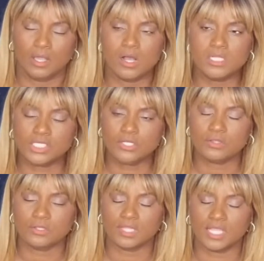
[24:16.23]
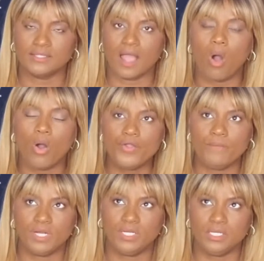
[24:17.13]
continue to think that all your
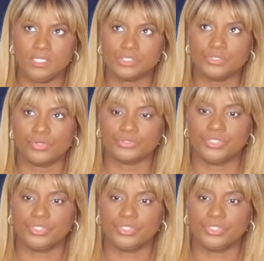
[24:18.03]
money needs to go